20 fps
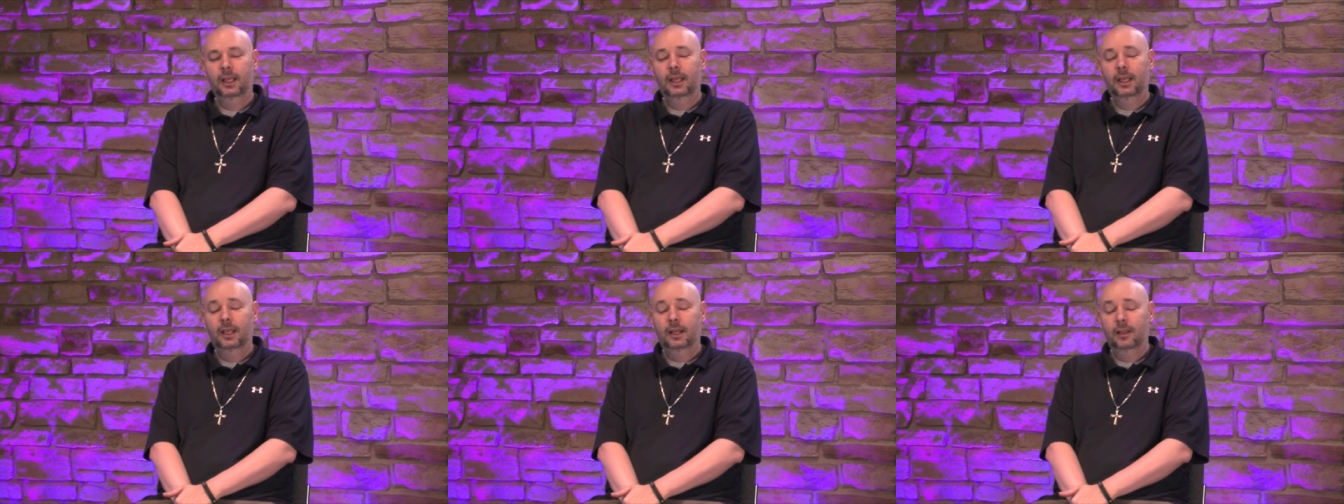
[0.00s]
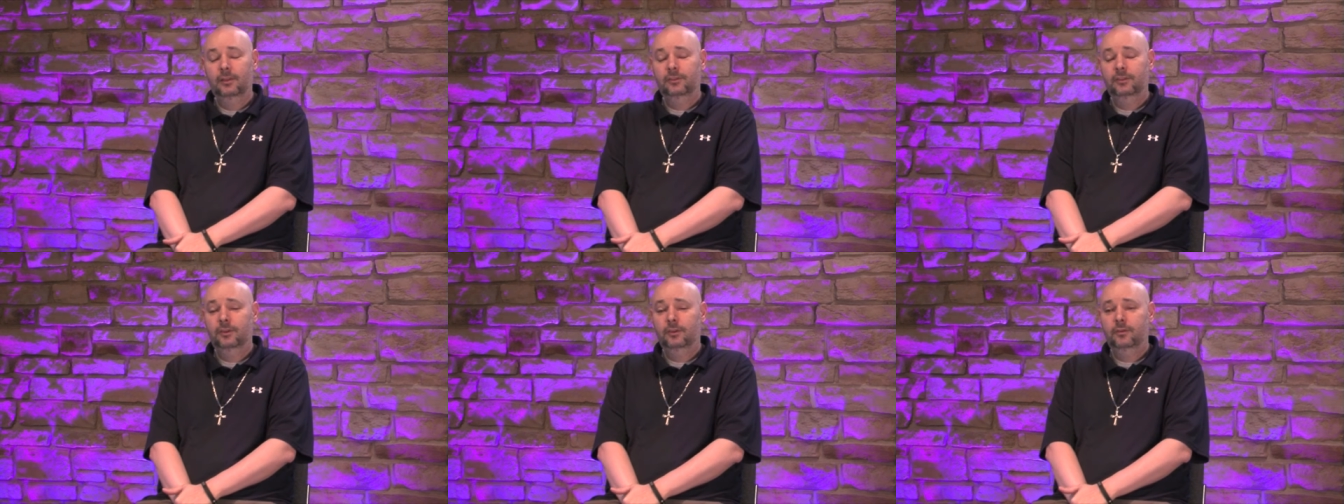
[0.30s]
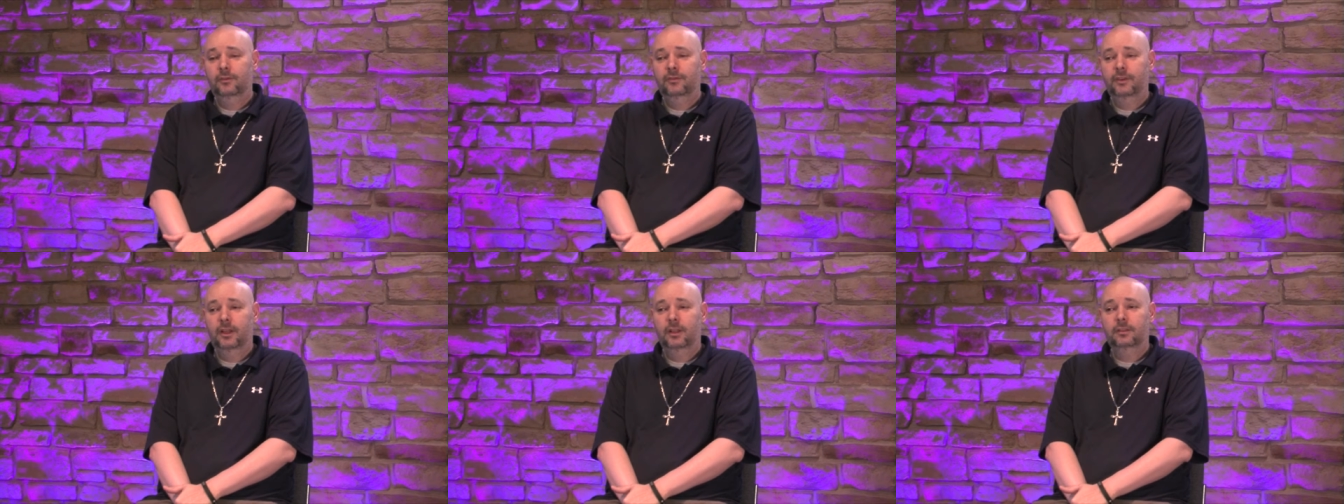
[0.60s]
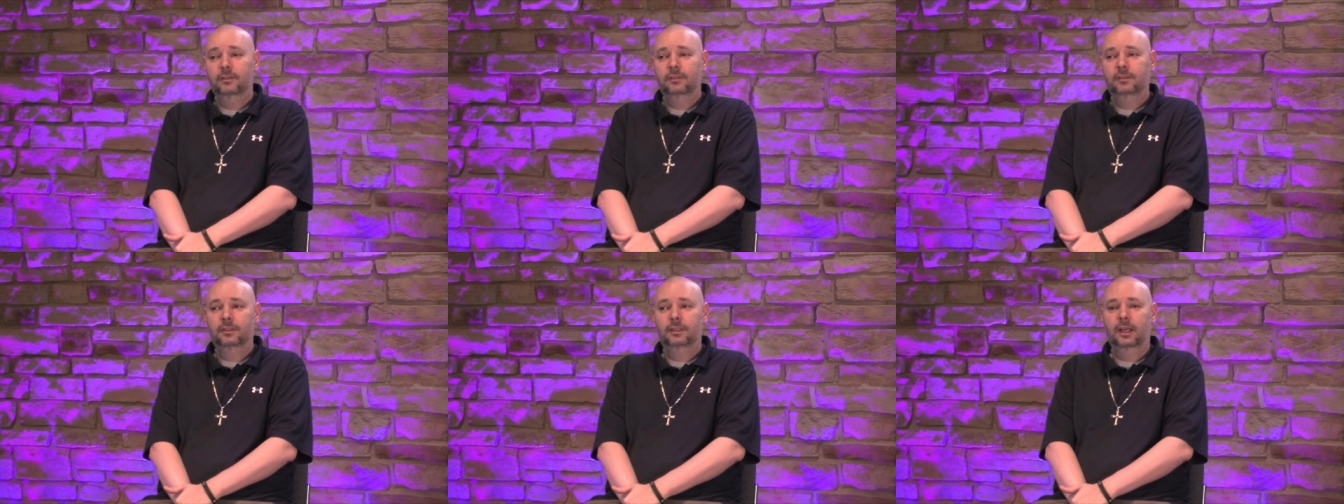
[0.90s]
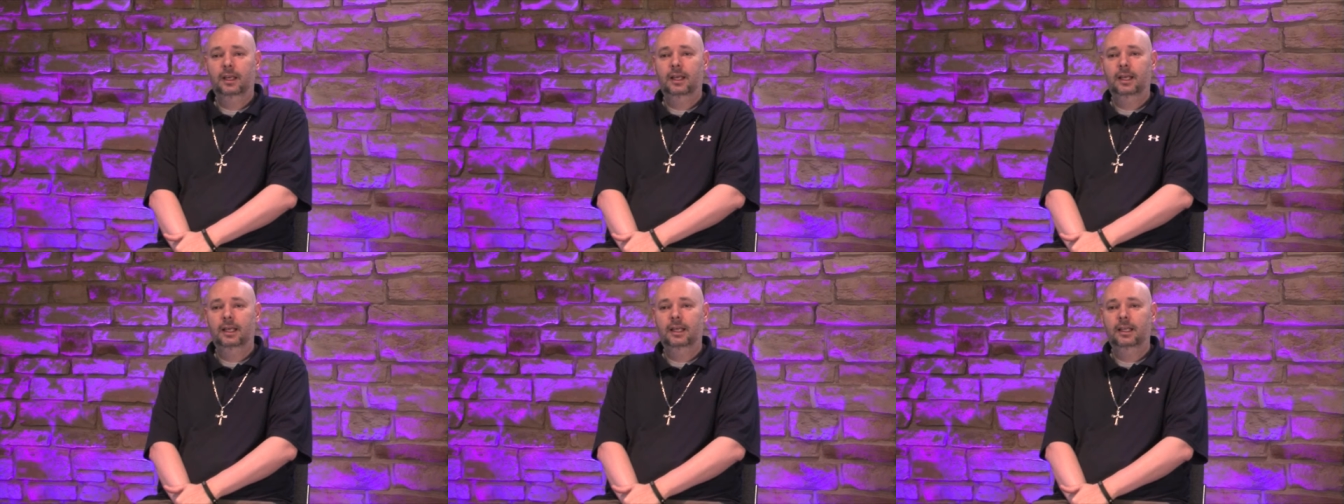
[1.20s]
and I still felt
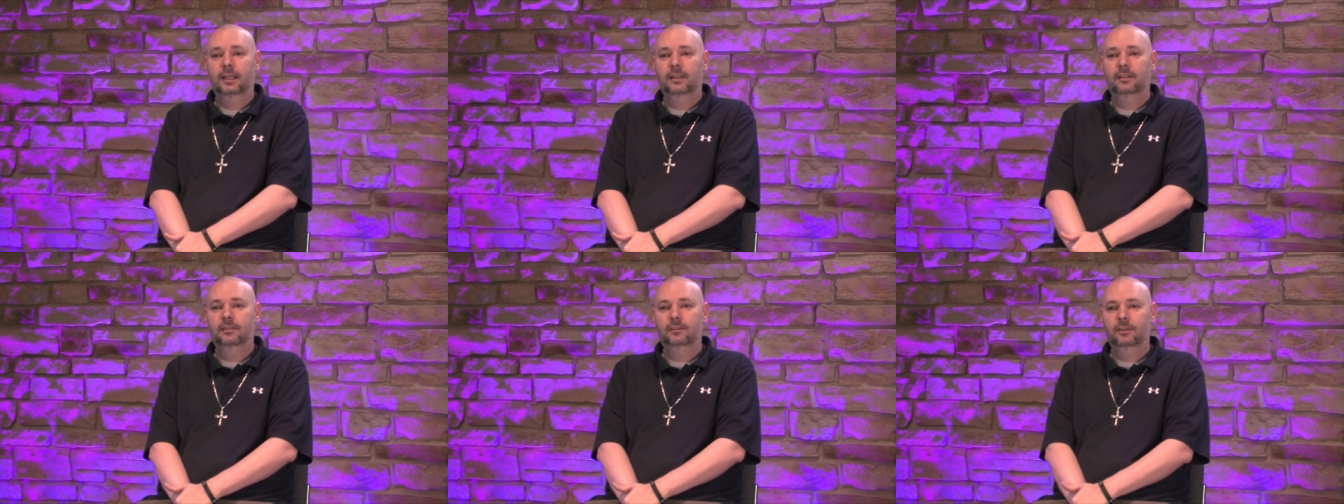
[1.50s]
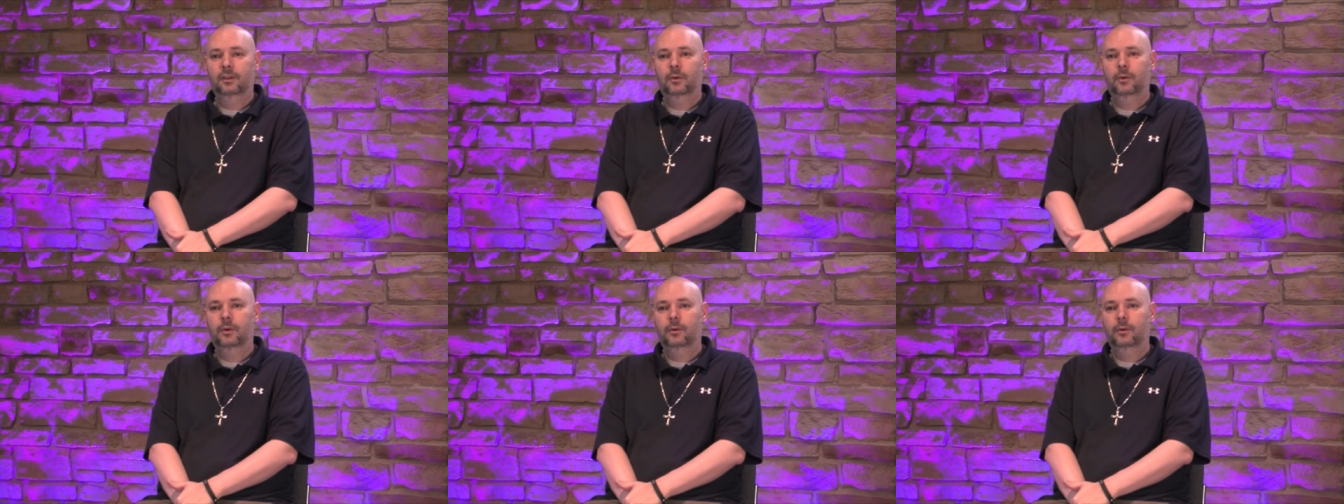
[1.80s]
uh, as though